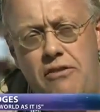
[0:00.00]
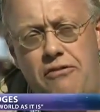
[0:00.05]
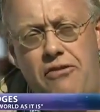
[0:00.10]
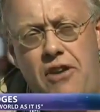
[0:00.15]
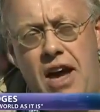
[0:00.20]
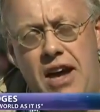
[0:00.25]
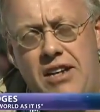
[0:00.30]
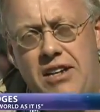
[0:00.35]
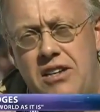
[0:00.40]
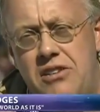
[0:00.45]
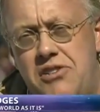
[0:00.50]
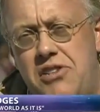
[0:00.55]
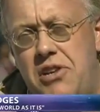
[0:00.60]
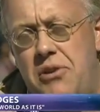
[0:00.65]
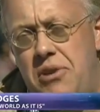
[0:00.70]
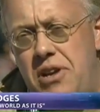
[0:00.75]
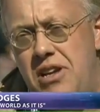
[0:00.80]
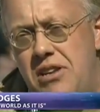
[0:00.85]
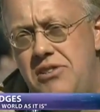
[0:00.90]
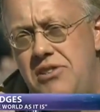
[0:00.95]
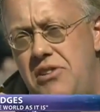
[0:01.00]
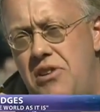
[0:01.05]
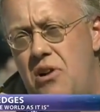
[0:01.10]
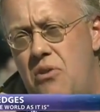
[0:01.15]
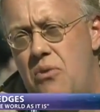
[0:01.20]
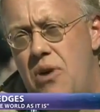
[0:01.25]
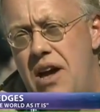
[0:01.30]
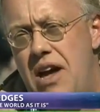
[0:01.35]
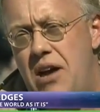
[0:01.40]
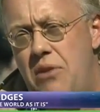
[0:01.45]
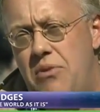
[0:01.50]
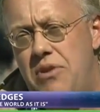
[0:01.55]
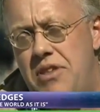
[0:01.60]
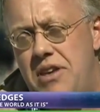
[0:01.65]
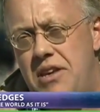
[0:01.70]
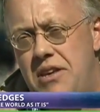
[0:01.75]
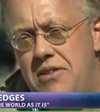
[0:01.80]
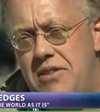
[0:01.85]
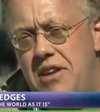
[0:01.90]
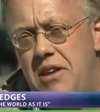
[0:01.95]
The fact is, there is no way
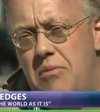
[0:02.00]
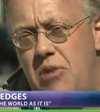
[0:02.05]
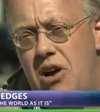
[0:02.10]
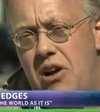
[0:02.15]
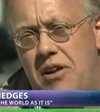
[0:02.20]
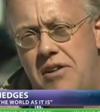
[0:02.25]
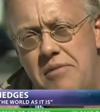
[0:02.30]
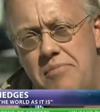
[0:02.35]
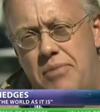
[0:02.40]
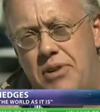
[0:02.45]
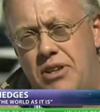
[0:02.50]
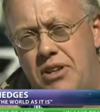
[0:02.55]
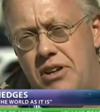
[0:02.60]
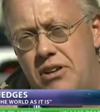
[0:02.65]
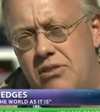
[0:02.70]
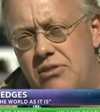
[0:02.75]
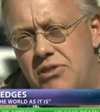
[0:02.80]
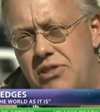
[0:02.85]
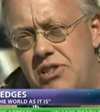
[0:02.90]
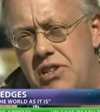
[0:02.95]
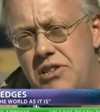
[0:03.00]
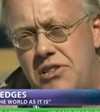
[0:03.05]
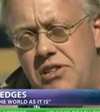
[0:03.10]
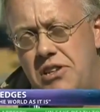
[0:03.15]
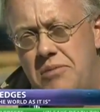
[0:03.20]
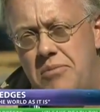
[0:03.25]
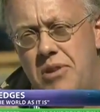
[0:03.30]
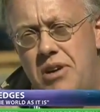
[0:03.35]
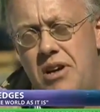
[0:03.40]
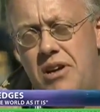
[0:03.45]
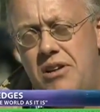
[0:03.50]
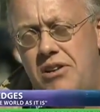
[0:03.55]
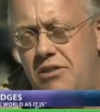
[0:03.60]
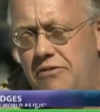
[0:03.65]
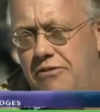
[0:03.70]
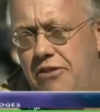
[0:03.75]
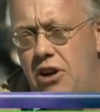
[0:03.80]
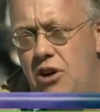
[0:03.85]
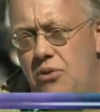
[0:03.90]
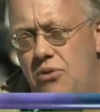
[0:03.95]
within the American political system
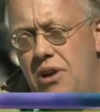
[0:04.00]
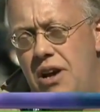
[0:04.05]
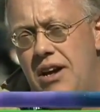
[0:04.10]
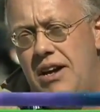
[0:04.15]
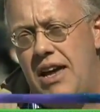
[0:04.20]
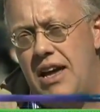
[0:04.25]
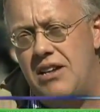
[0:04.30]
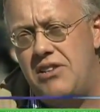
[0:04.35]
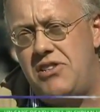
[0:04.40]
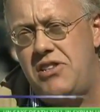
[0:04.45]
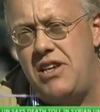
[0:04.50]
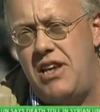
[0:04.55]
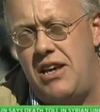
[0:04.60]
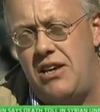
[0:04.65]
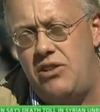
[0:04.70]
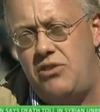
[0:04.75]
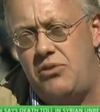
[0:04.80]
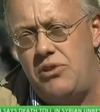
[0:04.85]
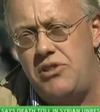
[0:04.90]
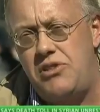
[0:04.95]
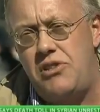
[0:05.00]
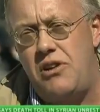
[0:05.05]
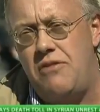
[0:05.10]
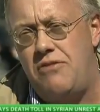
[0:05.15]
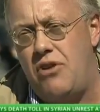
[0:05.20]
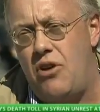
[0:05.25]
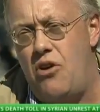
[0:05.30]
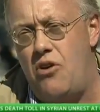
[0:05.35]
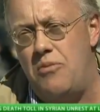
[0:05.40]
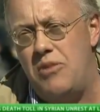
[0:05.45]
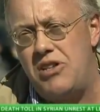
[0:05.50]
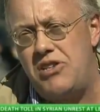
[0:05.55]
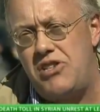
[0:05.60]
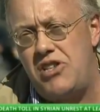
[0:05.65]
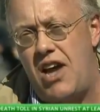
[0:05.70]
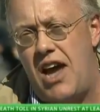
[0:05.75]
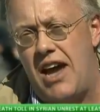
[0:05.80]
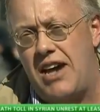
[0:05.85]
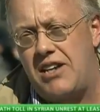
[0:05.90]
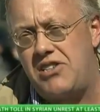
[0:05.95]
to vote against the interests of Goldman
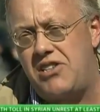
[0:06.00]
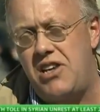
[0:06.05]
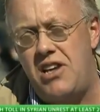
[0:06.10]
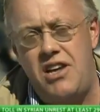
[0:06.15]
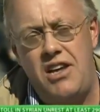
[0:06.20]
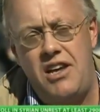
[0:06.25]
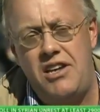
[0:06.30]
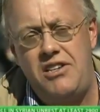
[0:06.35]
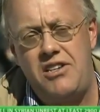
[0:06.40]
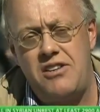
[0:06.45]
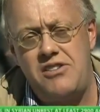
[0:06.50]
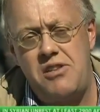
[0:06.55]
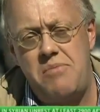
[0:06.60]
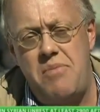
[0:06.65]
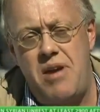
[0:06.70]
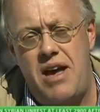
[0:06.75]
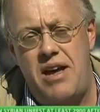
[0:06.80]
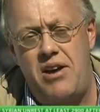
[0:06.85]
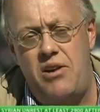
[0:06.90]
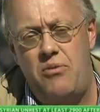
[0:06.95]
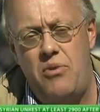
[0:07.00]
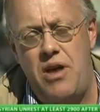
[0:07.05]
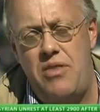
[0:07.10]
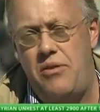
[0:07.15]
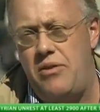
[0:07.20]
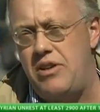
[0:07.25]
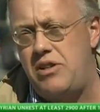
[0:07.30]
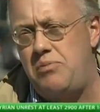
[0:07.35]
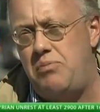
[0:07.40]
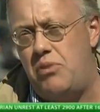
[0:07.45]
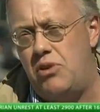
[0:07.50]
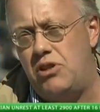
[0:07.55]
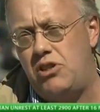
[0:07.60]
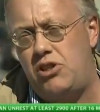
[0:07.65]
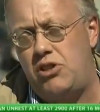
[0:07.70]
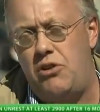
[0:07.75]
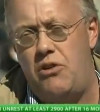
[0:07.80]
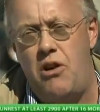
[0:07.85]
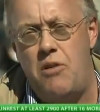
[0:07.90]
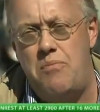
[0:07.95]
Sachs. It doesn't matter whether it's
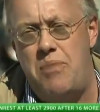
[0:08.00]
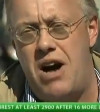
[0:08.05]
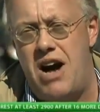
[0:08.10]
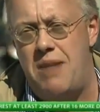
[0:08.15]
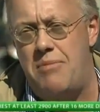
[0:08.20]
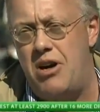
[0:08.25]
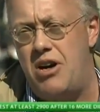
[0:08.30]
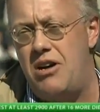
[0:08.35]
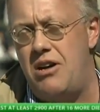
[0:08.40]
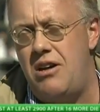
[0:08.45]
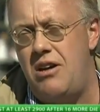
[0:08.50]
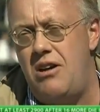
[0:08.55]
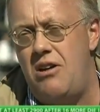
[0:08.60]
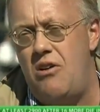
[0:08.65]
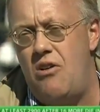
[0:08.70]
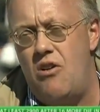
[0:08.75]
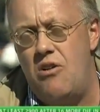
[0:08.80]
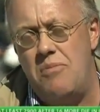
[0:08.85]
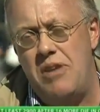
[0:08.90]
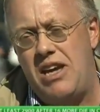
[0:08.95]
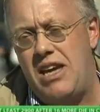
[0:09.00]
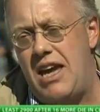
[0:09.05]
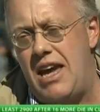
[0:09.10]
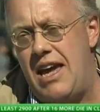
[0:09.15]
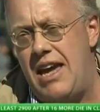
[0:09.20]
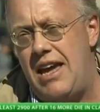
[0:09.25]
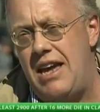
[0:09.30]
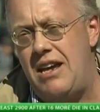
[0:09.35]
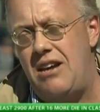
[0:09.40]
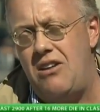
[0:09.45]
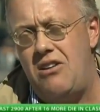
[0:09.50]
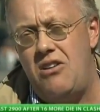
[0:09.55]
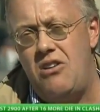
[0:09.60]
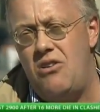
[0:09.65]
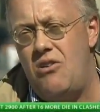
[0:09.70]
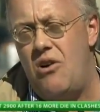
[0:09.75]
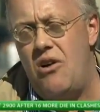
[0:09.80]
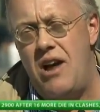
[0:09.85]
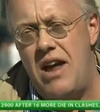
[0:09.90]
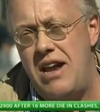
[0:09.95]
Bush or Obama or McCain
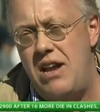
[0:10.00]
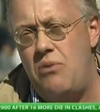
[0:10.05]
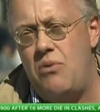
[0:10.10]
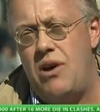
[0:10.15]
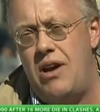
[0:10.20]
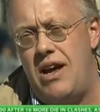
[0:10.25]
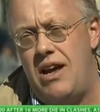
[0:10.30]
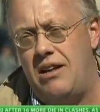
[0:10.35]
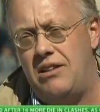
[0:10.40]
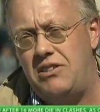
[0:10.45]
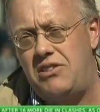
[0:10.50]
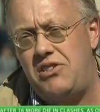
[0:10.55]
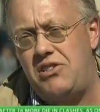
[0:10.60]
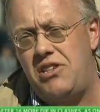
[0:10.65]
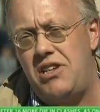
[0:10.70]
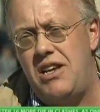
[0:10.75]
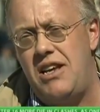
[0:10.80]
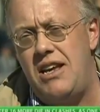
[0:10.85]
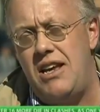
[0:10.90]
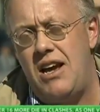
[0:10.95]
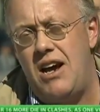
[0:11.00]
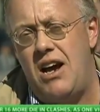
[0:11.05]
or anyone else.